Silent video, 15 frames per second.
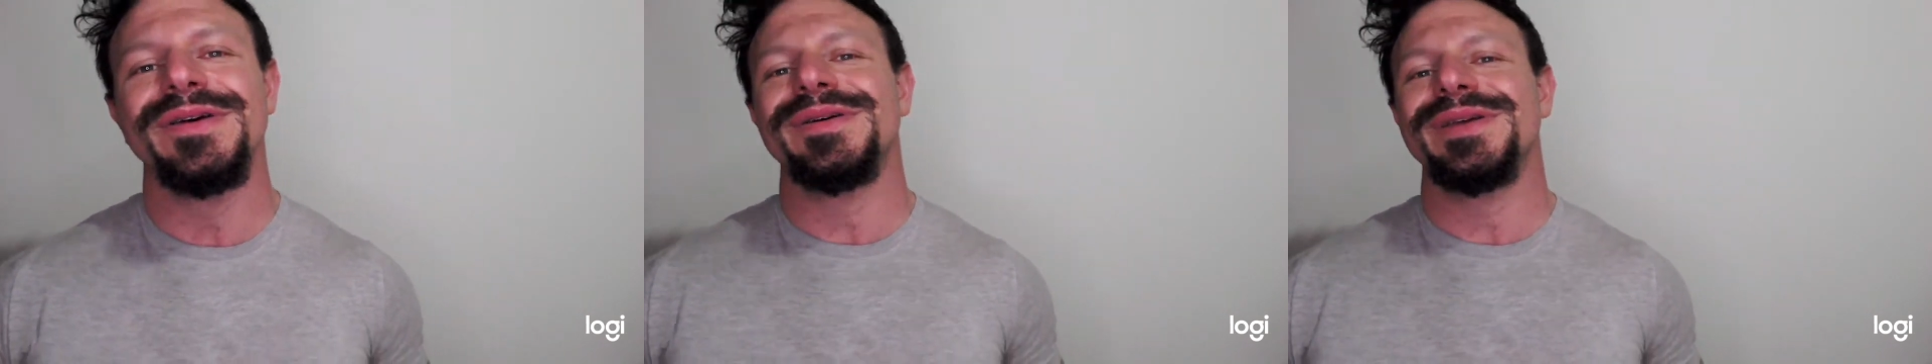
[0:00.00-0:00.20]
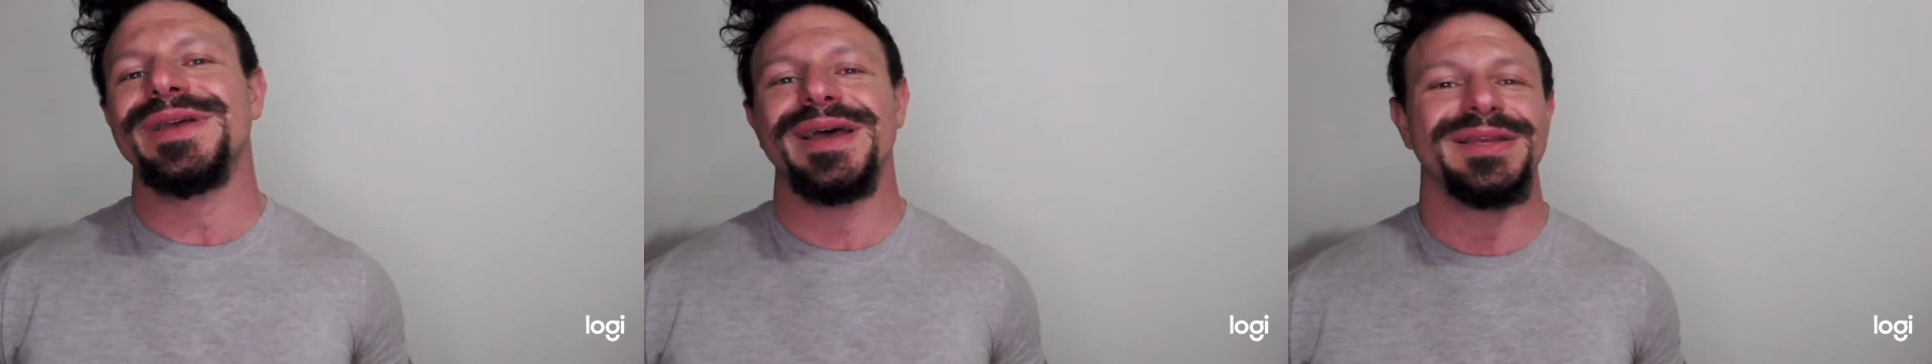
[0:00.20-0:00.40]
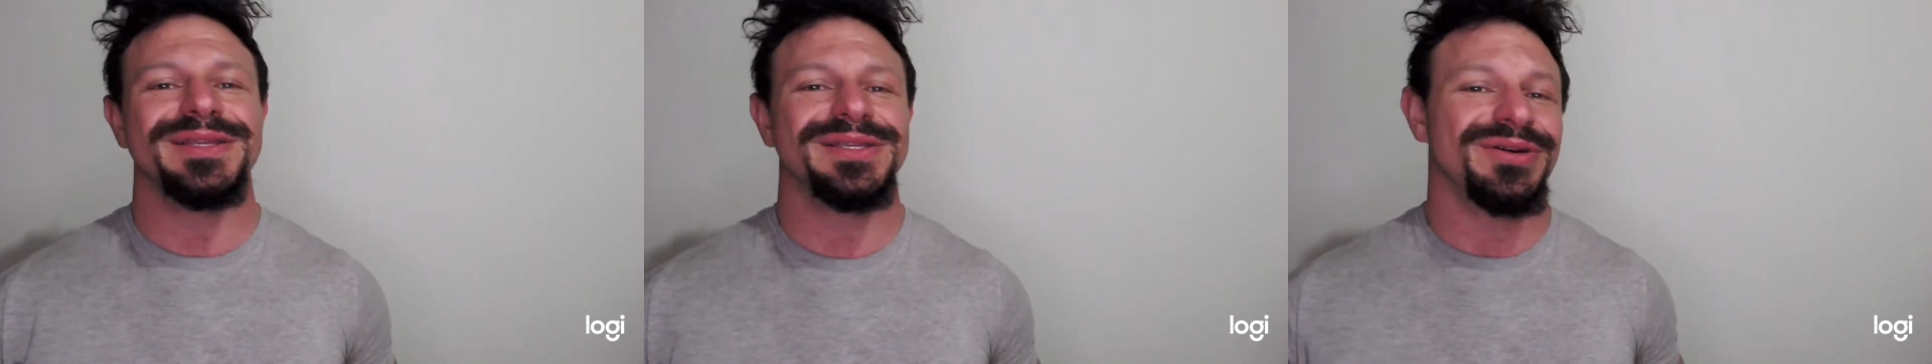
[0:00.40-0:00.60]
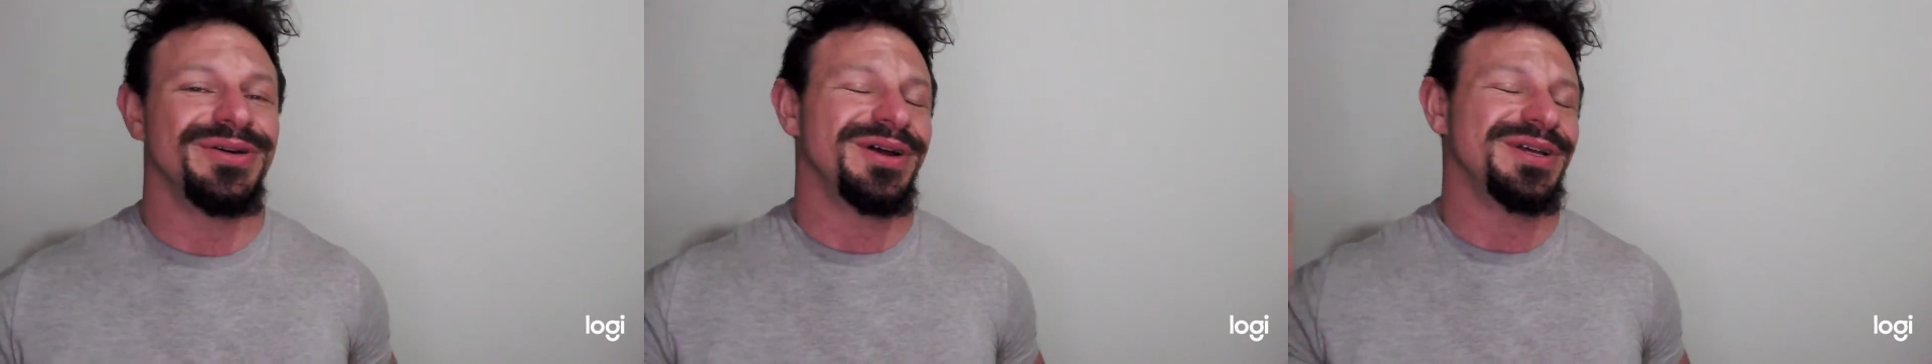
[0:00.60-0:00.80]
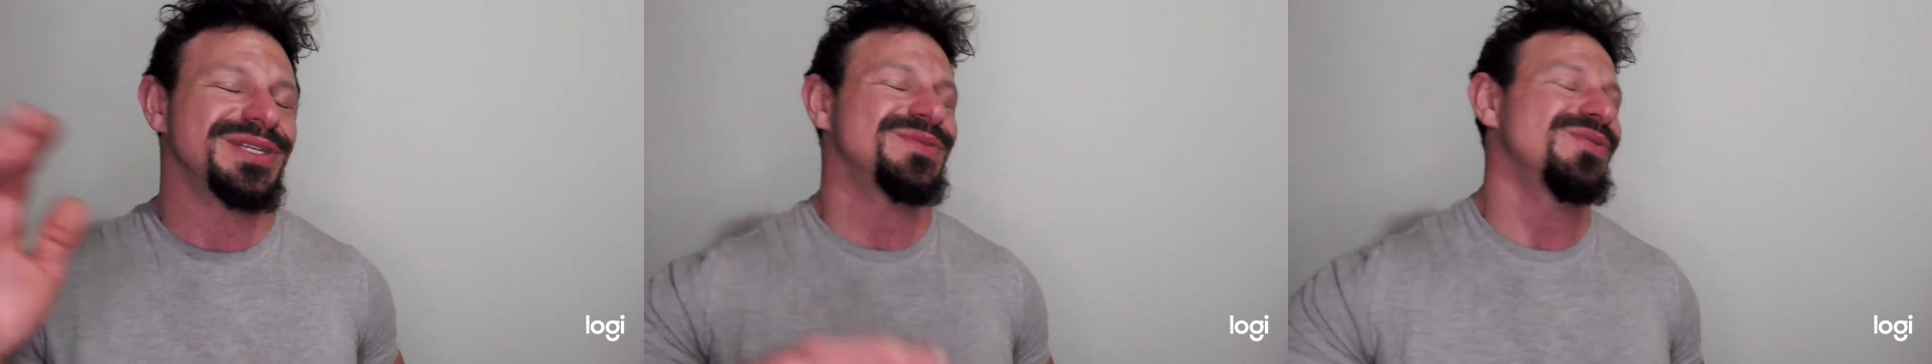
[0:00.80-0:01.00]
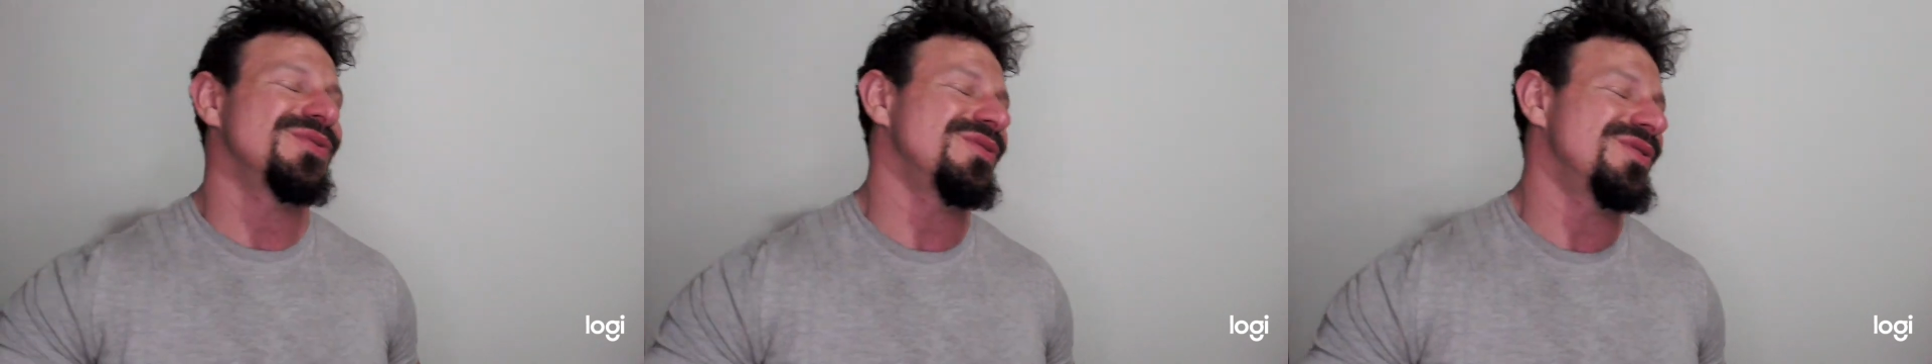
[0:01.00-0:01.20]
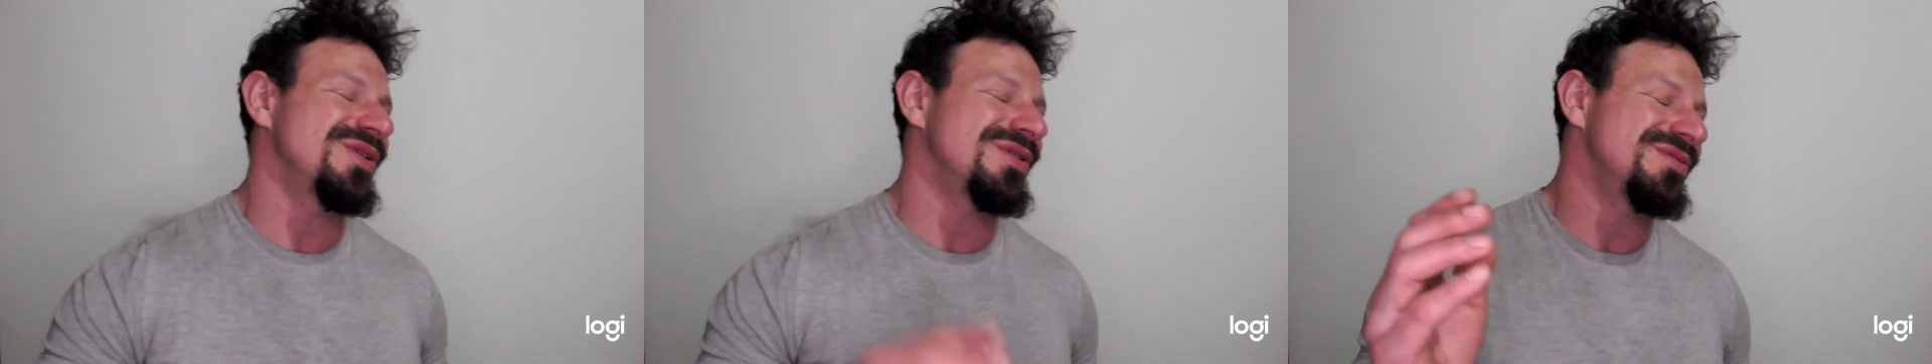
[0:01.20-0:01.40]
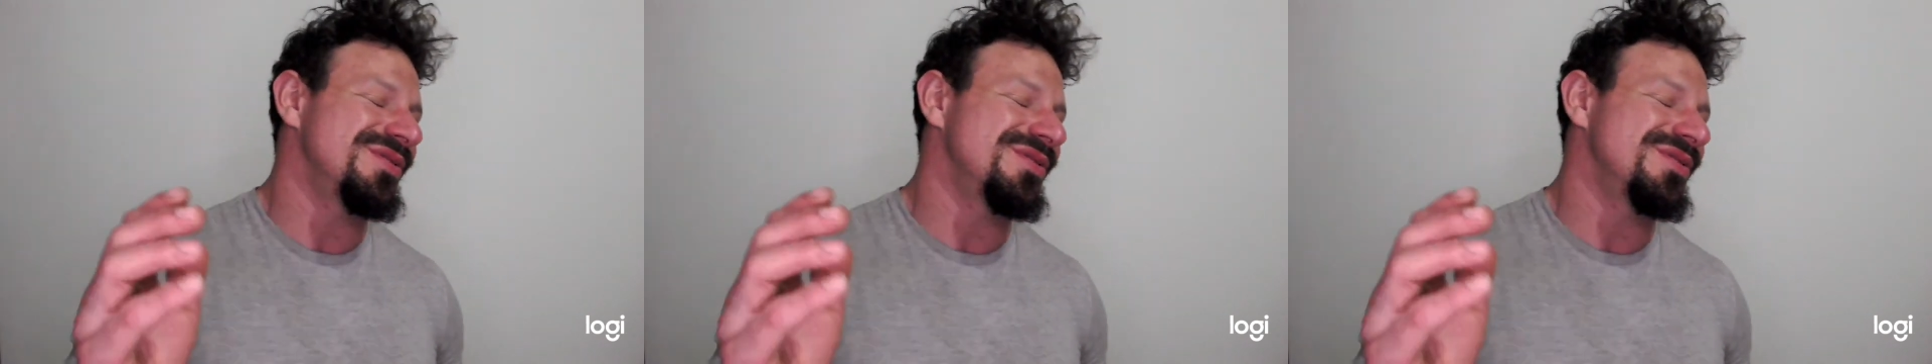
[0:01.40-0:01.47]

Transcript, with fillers: Yeah, sorry, I swore. Oh